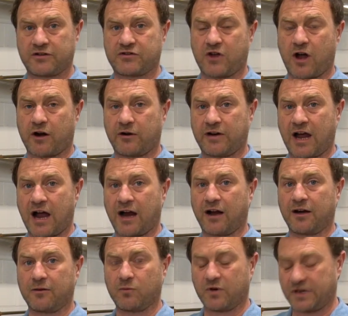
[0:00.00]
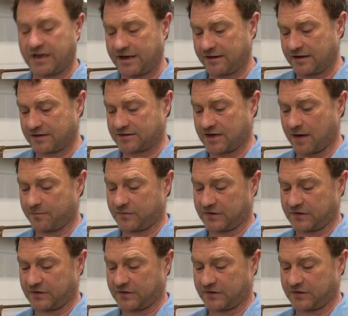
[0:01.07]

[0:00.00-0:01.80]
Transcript: a soldering iron. We'll heat this up